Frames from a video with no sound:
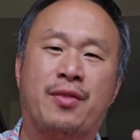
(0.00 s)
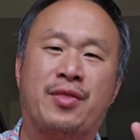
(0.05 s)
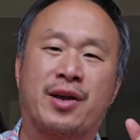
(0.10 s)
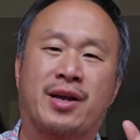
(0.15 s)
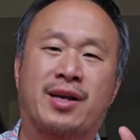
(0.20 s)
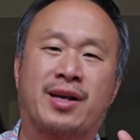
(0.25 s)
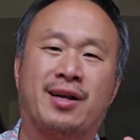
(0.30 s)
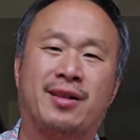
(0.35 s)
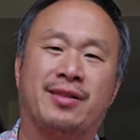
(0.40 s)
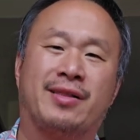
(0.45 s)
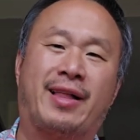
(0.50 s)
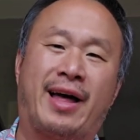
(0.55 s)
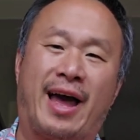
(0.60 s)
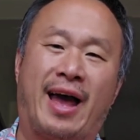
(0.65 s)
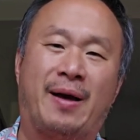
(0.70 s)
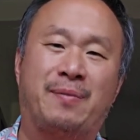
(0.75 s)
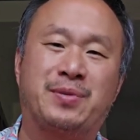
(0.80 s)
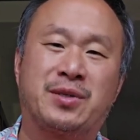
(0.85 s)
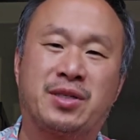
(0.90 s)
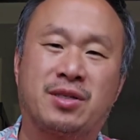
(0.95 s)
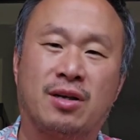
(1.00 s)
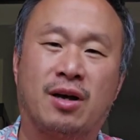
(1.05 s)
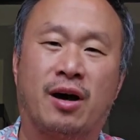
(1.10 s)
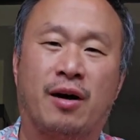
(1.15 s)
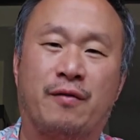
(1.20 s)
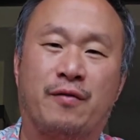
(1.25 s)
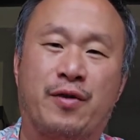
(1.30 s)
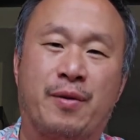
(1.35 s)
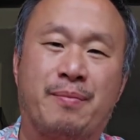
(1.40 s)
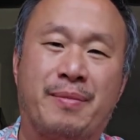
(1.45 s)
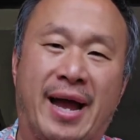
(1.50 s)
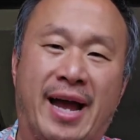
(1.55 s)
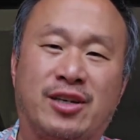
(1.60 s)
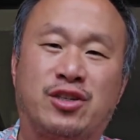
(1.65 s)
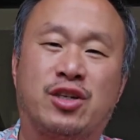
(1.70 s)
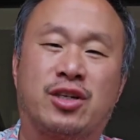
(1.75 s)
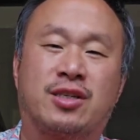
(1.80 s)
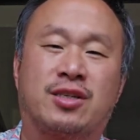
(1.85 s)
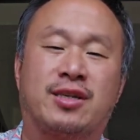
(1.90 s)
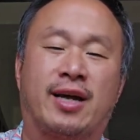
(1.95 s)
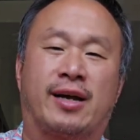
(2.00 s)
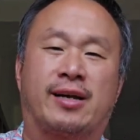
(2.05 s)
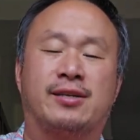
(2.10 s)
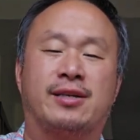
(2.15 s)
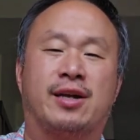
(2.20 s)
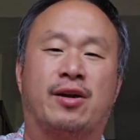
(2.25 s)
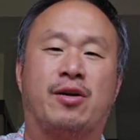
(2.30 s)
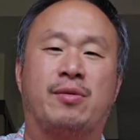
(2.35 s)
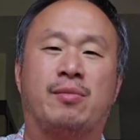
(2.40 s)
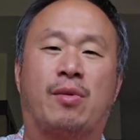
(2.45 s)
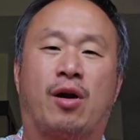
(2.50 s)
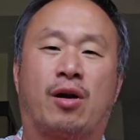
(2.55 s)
the collapse of the Magic secondary